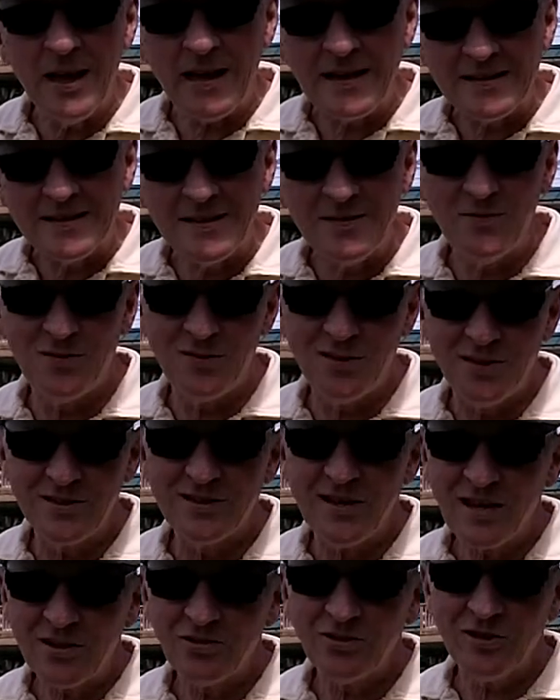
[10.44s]
activity
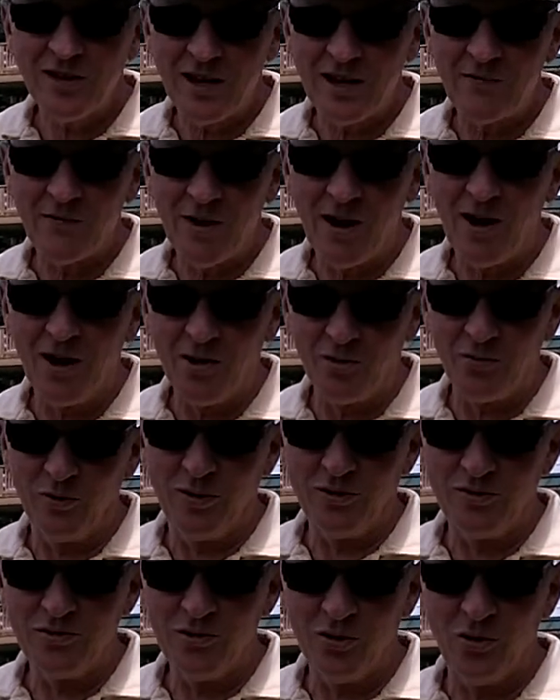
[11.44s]
is actually kind of a hard
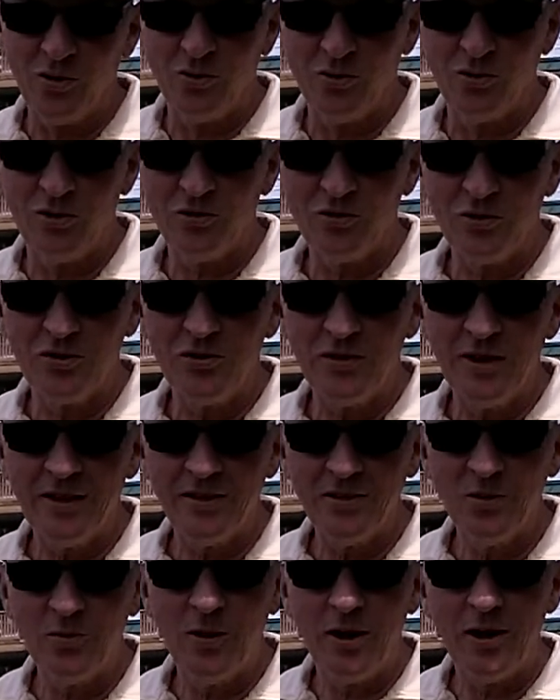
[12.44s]
one, so it's going to take
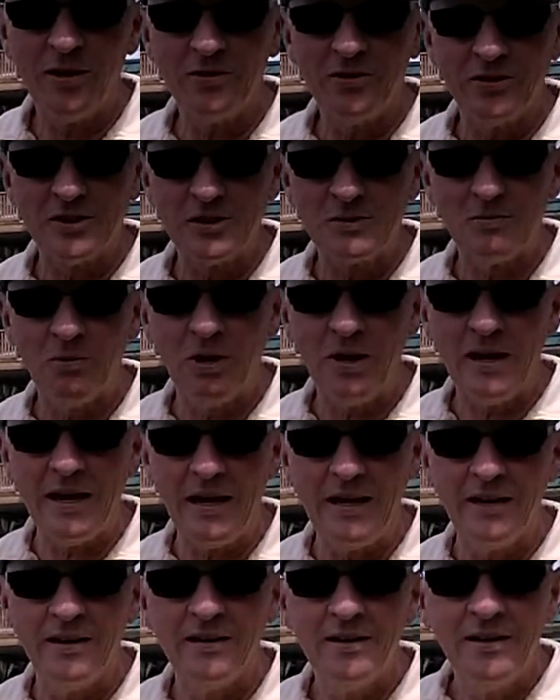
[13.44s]
a little while to
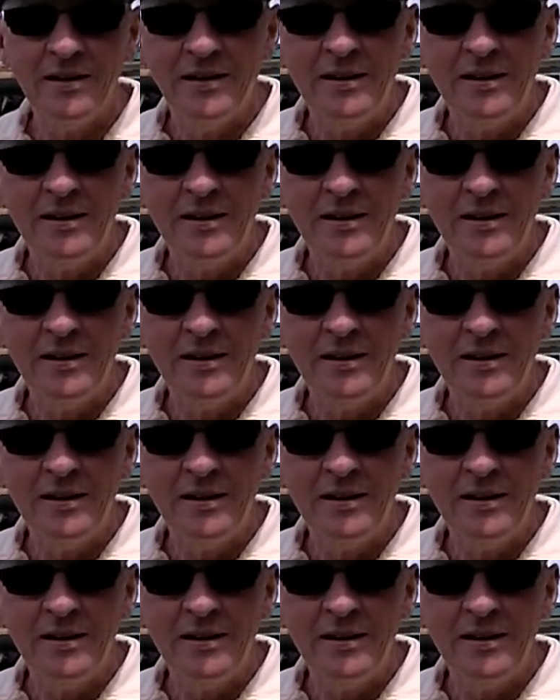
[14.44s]
explain